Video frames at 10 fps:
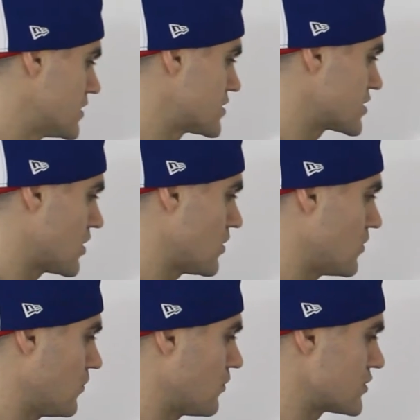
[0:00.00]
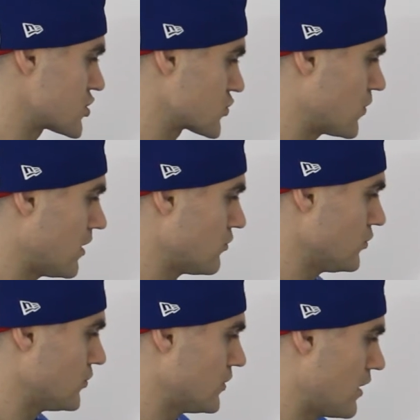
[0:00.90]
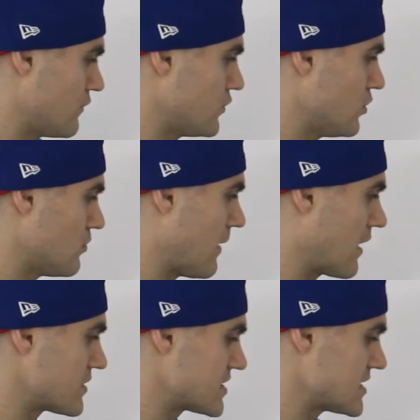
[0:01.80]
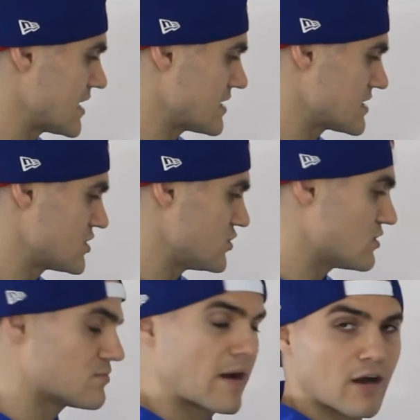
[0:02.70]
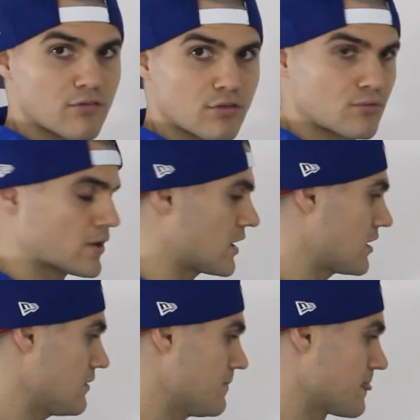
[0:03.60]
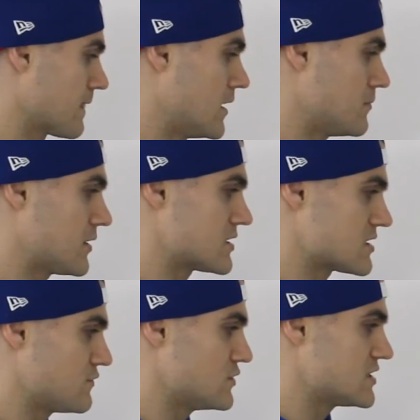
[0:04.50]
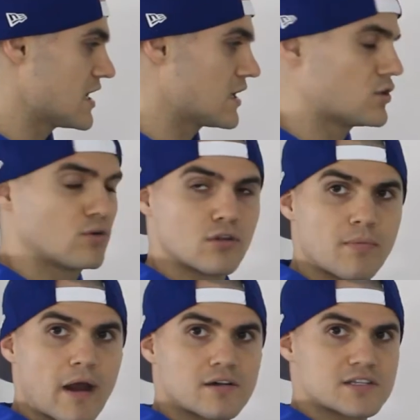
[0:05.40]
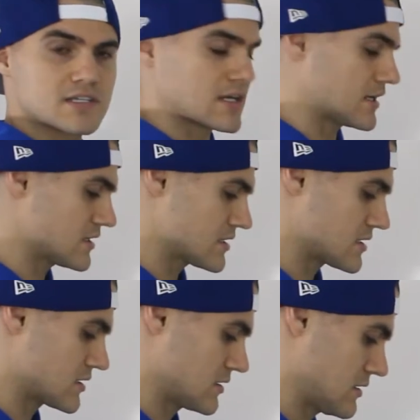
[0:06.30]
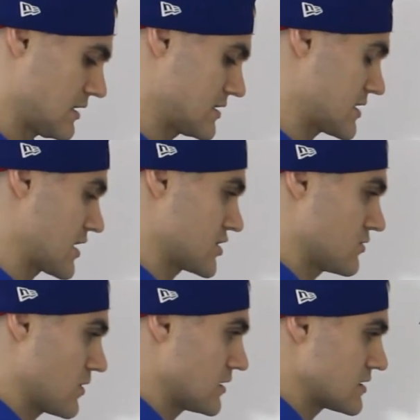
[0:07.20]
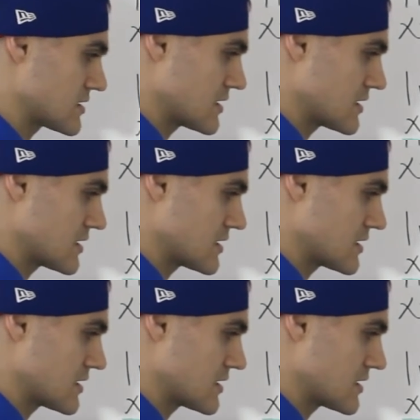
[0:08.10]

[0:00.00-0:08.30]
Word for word: So the square root of u to the power 6 is u to the power 3, because if you take u to the power 6, let's actually write this